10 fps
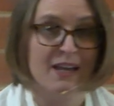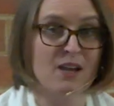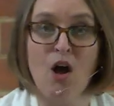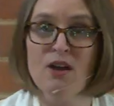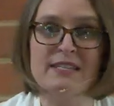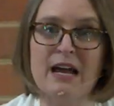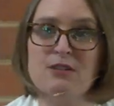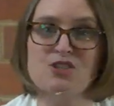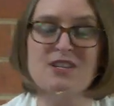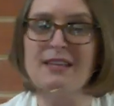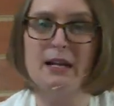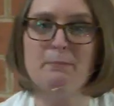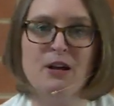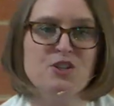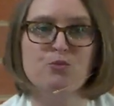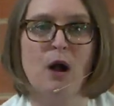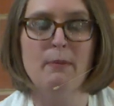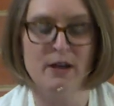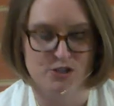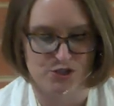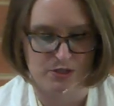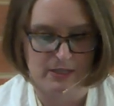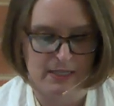it all sounded just like a bunch of rubbish.